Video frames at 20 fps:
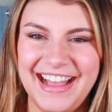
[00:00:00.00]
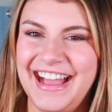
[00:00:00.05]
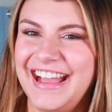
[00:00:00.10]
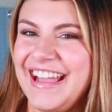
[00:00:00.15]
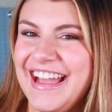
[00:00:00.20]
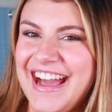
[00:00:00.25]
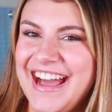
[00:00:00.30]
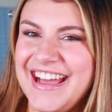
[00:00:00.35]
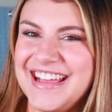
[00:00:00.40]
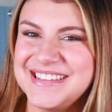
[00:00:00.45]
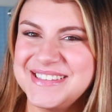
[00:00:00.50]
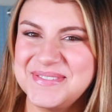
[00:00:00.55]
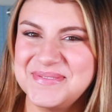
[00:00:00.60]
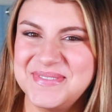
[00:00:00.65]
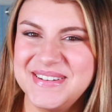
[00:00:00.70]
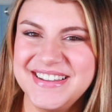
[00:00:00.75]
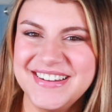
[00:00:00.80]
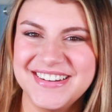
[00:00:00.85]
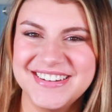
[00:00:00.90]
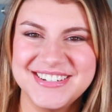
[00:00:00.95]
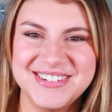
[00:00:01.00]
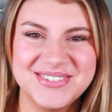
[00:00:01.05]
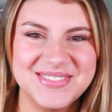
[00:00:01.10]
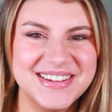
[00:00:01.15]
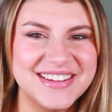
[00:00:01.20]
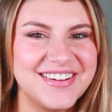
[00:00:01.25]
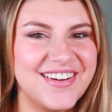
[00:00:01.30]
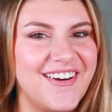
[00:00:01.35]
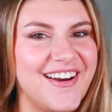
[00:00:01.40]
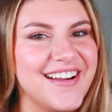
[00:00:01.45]
Hi guys, we are
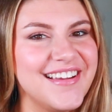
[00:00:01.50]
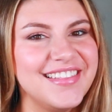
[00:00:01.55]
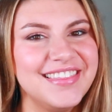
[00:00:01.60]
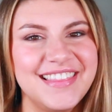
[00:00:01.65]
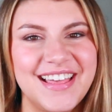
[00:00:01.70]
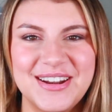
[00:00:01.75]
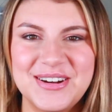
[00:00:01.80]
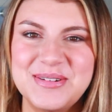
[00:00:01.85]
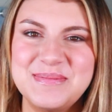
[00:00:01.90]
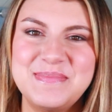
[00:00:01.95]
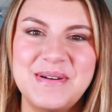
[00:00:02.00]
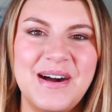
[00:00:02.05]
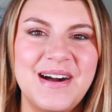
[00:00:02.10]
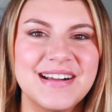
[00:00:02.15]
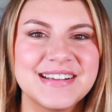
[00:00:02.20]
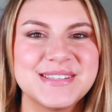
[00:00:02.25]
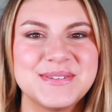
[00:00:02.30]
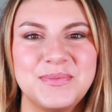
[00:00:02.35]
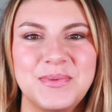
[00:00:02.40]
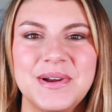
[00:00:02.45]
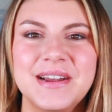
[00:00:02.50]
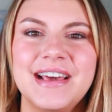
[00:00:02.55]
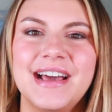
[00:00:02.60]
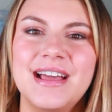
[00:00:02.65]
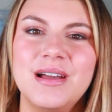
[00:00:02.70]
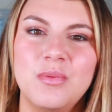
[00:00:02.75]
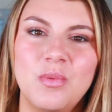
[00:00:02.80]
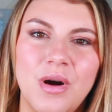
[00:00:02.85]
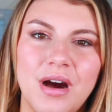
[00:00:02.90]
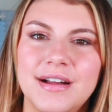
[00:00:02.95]
doing our Letterboxd What
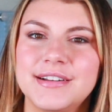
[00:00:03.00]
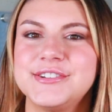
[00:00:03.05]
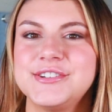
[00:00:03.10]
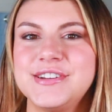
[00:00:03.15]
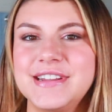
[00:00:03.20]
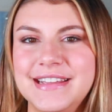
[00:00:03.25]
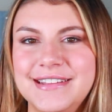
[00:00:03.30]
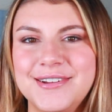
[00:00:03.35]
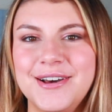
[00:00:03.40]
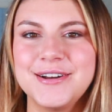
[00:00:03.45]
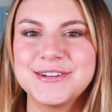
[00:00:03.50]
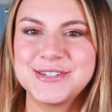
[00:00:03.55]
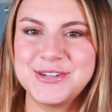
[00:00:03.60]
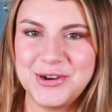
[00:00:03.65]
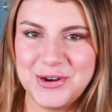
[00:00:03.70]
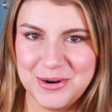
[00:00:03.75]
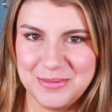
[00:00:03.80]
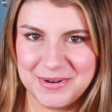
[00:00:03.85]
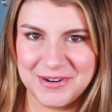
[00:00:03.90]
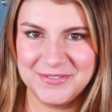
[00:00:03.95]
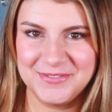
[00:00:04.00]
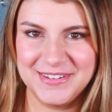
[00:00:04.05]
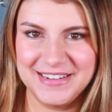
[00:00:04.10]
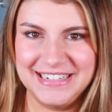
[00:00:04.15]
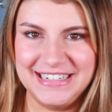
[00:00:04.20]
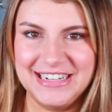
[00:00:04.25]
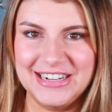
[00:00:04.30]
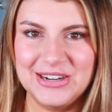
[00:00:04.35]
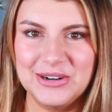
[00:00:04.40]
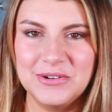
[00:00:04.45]
I Watched in October
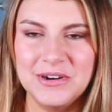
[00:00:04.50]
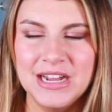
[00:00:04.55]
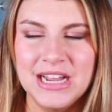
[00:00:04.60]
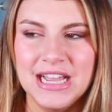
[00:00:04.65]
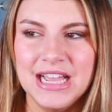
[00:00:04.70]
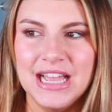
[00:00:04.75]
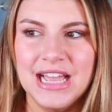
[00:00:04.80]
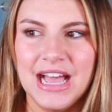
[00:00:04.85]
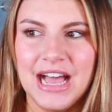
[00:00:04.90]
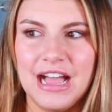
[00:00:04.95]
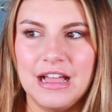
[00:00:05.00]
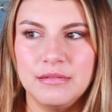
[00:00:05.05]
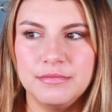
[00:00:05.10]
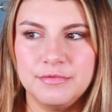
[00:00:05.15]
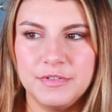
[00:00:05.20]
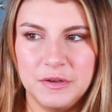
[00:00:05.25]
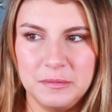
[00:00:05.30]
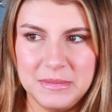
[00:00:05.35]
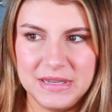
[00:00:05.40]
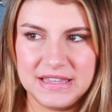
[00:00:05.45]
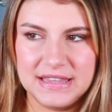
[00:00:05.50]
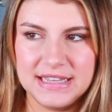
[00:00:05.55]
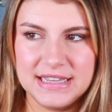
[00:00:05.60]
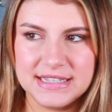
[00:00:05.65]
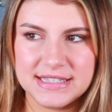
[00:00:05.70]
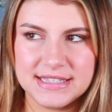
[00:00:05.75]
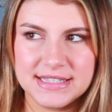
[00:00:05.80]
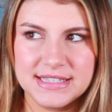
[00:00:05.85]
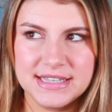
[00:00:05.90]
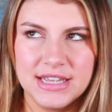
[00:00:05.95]
video. I'm filming
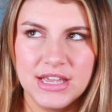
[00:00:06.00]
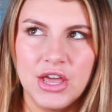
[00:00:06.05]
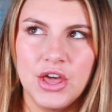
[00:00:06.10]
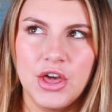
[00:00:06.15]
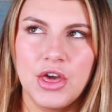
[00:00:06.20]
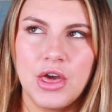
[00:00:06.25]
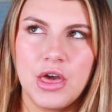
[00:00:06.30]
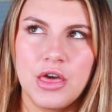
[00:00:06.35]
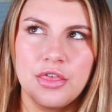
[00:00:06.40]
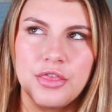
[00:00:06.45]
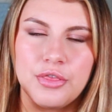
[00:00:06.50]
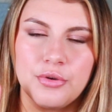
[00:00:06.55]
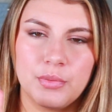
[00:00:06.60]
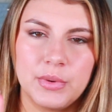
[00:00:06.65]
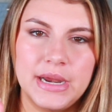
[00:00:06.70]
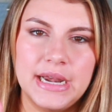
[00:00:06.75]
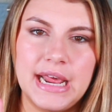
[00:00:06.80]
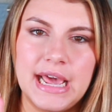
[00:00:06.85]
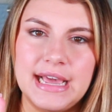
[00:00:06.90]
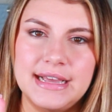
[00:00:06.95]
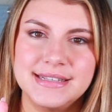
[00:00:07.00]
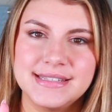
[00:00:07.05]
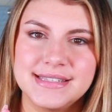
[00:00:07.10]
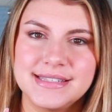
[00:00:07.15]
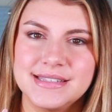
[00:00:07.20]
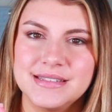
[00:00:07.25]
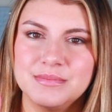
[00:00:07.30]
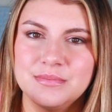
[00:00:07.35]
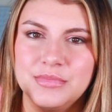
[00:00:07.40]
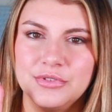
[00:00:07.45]
this 3
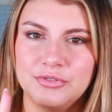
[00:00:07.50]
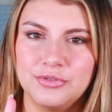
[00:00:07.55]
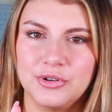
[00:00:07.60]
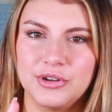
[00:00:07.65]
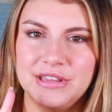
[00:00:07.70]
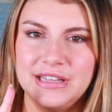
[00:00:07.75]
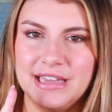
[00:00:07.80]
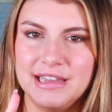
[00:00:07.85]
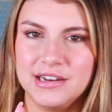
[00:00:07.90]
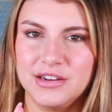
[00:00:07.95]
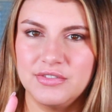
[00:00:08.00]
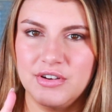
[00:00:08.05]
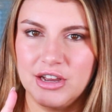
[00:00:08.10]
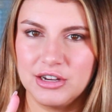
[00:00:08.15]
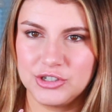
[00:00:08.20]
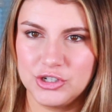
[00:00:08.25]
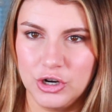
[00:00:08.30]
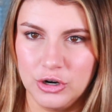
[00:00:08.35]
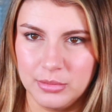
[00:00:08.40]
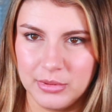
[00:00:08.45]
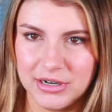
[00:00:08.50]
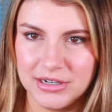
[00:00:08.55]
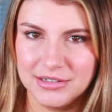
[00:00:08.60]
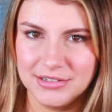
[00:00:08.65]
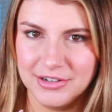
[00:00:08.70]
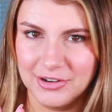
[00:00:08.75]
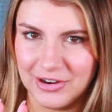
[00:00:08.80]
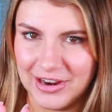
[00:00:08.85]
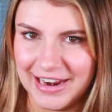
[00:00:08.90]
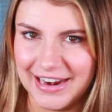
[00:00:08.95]
days before the end of October,
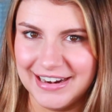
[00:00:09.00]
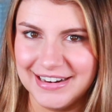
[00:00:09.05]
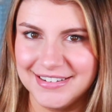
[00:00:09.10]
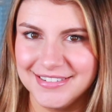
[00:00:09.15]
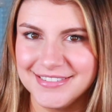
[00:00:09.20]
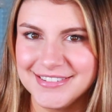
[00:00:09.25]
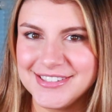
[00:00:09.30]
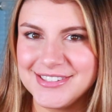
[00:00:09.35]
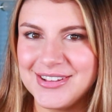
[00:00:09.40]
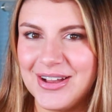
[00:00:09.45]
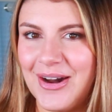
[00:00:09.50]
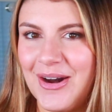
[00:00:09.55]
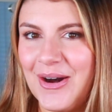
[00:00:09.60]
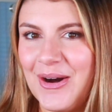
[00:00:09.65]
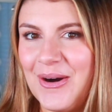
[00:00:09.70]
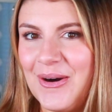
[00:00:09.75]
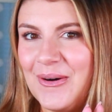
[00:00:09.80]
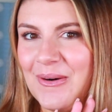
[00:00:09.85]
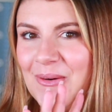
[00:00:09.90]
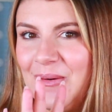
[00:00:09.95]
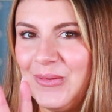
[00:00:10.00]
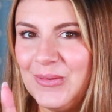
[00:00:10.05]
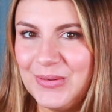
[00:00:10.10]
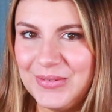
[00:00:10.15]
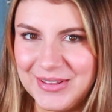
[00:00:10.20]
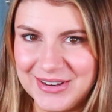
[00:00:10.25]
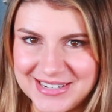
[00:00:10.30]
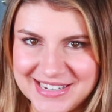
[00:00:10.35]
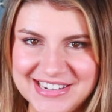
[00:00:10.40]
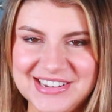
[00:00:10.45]
okay? So
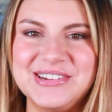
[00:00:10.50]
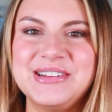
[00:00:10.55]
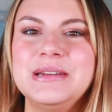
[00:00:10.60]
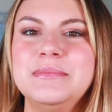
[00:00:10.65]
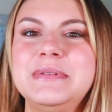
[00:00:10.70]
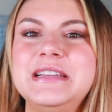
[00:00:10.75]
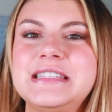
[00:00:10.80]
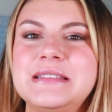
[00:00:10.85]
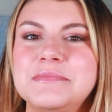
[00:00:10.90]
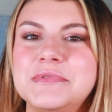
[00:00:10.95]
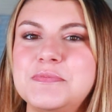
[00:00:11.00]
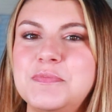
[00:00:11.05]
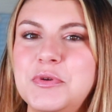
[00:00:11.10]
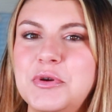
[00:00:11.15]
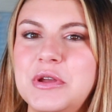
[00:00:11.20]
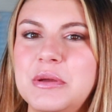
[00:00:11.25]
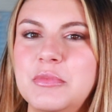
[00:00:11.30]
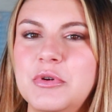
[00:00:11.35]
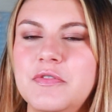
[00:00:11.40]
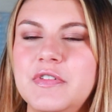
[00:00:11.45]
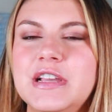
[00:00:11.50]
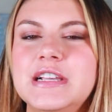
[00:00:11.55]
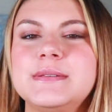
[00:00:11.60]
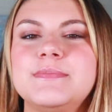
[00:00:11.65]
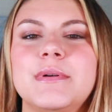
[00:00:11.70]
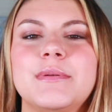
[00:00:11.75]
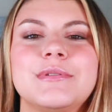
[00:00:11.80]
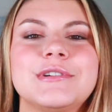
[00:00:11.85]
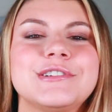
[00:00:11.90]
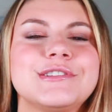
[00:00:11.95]
there's still gonna be some spooky movies,
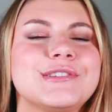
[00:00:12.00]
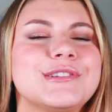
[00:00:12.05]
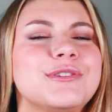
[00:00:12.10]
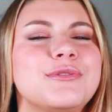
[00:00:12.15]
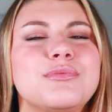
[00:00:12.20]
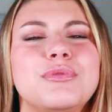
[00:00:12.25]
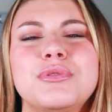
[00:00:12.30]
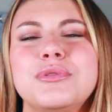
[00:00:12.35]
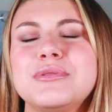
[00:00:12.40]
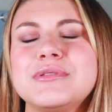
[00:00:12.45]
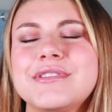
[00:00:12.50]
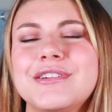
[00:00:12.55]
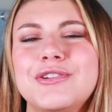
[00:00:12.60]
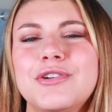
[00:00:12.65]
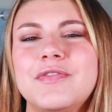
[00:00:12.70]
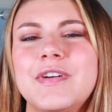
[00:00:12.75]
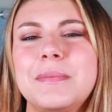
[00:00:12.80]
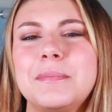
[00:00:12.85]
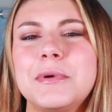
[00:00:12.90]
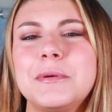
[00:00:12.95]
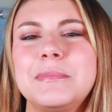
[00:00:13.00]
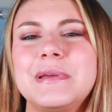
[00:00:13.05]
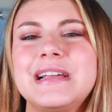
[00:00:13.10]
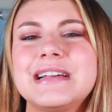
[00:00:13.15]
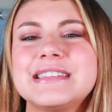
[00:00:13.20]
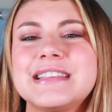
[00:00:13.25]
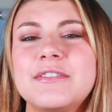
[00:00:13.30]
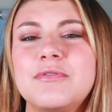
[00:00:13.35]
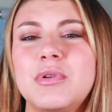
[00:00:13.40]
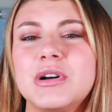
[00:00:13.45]
but we're just gonna throw those on November
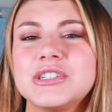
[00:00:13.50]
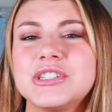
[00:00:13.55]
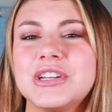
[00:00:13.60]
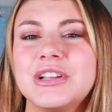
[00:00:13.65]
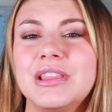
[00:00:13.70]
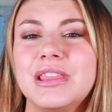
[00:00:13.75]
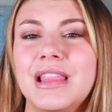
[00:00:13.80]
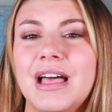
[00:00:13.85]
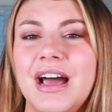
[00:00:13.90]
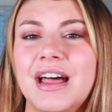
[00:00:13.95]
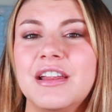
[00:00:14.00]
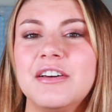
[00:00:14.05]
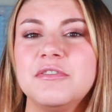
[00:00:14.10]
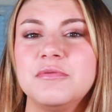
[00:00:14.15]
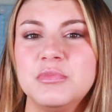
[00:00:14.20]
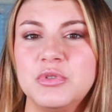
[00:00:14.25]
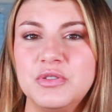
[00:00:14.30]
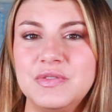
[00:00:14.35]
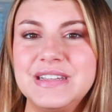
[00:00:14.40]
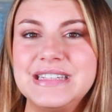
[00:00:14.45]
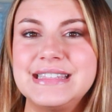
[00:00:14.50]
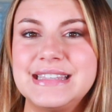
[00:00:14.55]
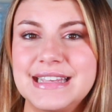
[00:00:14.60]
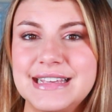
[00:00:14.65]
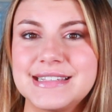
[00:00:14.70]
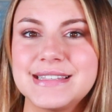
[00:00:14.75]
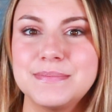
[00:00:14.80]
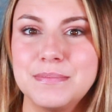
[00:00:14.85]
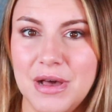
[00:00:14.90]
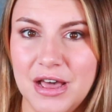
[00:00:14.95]
because I've watched a lot of movies
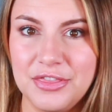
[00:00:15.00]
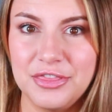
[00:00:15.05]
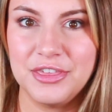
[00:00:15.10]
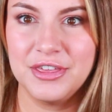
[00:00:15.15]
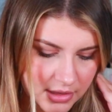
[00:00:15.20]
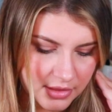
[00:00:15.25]
this month.